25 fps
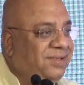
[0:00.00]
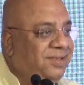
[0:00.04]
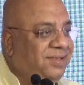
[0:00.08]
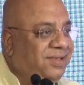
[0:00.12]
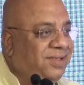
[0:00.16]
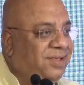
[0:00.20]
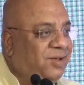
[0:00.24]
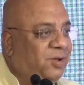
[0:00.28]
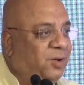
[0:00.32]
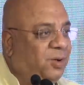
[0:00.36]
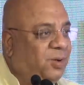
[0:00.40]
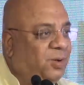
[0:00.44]

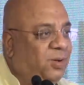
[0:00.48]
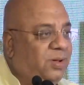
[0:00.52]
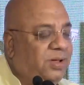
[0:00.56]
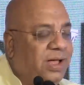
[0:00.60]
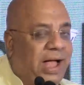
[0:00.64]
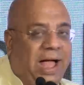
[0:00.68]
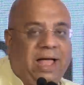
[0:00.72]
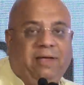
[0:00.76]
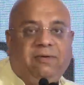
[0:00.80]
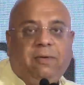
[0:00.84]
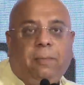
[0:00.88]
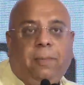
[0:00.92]
You know,
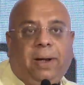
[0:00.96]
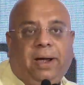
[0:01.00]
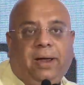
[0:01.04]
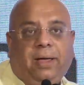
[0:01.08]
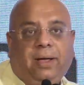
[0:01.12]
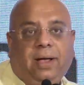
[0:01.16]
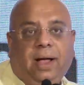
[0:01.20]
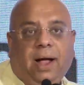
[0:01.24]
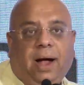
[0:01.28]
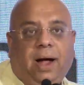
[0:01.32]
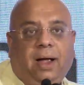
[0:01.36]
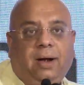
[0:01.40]
I have a better
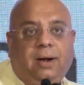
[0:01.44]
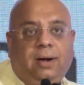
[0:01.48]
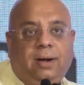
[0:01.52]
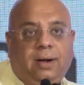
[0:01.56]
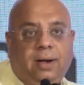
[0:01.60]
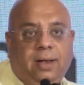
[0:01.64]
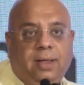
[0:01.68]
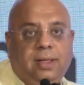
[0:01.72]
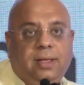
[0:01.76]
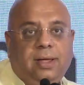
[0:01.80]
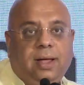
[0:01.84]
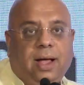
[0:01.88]
car.
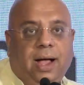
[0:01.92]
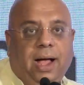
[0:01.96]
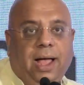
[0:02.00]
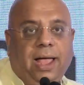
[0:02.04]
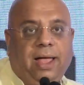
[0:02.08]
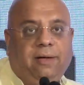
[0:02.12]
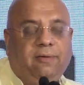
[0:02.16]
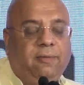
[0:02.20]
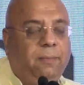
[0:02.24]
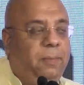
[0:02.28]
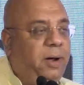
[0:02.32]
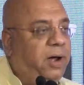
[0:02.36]
I
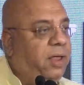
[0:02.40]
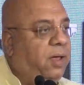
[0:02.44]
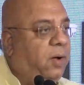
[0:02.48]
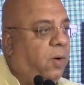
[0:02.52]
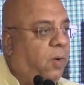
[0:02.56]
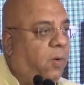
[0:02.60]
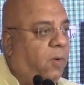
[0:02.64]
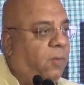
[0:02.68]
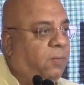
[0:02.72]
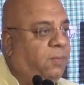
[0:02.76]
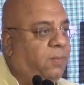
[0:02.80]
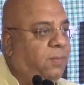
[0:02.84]
have a better
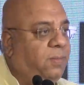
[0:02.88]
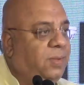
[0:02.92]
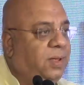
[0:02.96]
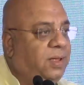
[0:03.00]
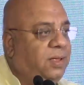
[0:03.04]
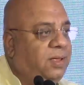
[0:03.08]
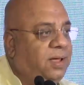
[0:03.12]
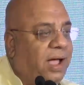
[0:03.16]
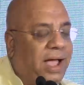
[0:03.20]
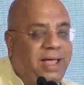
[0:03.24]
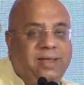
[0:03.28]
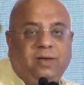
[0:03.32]
home.
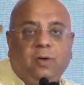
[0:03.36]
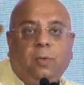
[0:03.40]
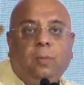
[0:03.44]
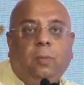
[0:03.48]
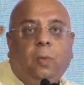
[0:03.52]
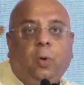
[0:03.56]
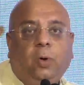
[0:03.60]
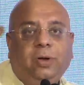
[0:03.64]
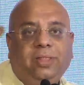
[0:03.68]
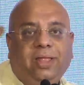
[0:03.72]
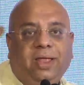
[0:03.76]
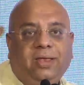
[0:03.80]
I know
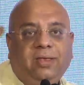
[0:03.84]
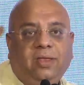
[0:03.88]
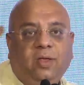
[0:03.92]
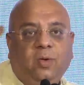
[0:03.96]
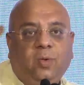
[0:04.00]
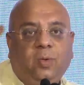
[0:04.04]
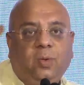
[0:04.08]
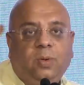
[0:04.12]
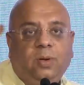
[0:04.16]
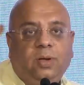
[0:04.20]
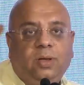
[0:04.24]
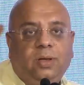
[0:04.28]
more than
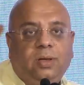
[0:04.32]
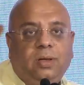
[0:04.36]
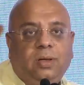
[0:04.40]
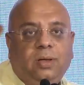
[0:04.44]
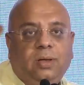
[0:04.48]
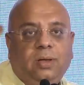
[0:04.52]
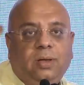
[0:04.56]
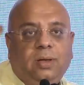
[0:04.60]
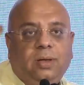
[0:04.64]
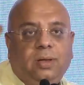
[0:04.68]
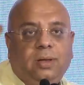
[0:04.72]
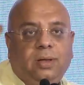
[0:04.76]
you.
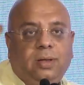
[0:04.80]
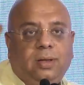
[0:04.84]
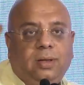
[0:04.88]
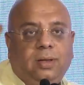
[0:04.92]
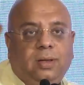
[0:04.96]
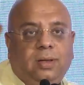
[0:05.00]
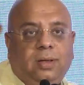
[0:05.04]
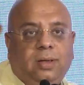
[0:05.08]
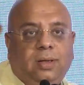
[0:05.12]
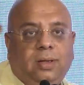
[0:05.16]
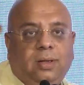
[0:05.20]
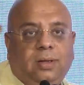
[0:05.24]

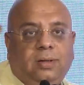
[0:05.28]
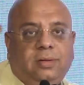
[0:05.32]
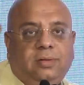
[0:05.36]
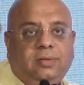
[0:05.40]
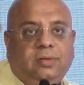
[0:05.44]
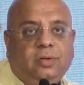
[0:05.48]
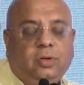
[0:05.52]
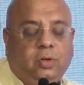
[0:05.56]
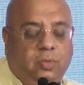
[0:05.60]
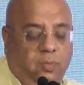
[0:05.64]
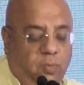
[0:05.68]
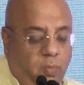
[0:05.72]

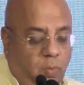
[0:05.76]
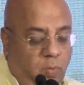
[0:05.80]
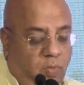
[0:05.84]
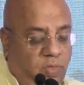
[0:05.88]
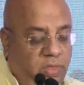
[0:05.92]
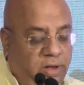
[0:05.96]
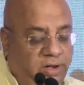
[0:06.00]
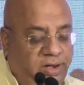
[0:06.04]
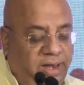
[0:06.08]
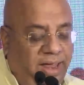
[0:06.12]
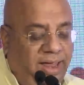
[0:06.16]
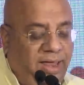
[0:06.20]
So
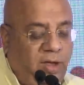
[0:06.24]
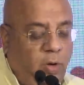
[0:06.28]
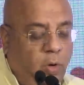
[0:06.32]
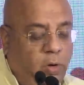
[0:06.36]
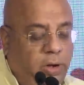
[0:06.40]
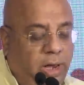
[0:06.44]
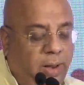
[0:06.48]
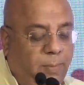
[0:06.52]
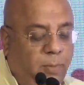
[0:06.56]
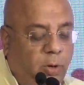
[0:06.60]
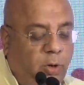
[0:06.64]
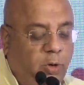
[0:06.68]
the day you're
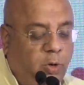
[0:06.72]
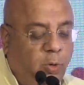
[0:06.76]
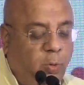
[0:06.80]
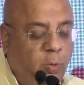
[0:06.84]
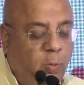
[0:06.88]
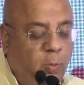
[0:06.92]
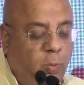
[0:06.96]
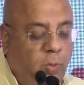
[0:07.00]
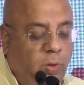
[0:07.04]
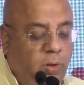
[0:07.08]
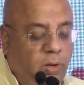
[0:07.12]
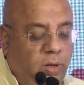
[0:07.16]
able
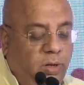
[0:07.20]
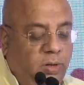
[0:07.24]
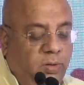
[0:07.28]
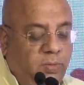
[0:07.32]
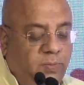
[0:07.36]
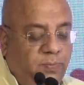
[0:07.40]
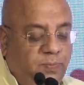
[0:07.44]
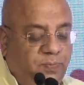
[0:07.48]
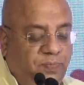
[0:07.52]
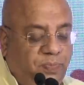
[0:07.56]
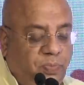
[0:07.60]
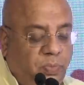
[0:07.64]
to
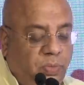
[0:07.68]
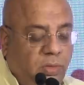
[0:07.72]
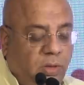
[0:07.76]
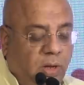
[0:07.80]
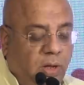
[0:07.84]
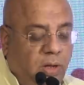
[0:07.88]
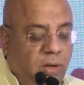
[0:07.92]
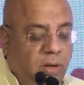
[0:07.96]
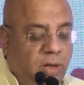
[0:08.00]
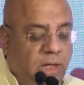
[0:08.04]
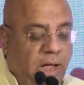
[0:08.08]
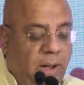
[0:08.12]

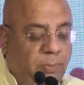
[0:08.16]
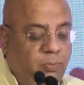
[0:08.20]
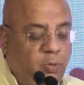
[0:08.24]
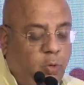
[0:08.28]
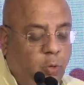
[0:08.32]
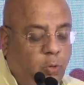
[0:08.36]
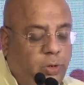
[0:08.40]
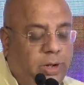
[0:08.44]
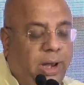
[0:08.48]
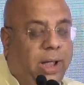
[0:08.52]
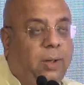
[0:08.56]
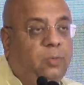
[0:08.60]
come
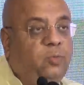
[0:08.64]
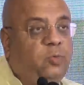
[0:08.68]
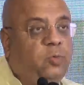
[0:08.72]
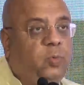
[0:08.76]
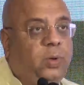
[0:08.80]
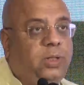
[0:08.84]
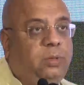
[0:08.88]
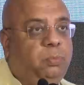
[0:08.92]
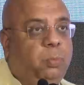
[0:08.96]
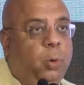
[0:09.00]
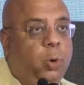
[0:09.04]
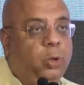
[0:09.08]
to terms
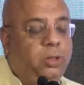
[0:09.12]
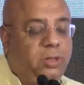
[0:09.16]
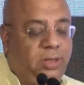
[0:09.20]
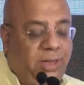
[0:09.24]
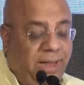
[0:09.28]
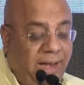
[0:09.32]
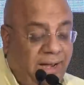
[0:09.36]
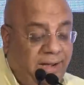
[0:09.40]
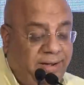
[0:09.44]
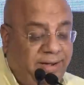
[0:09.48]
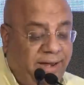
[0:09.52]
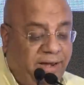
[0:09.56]
with both
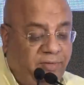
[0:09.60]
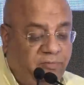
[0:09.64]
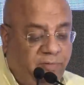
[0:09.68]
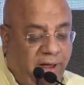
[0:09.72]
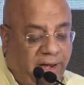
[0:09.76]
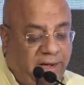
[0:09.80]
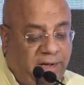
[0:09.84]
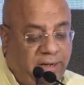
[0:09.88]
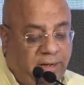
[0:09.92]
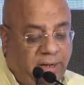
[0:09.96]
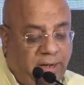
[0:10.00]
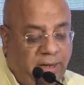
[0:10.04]
guilt and
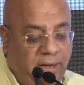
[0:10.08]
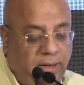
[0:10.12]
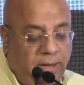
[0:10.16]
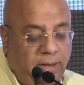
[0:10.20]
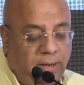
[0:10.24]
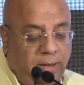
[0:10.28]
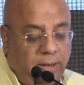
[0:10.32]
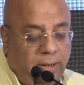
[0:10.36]
vanity,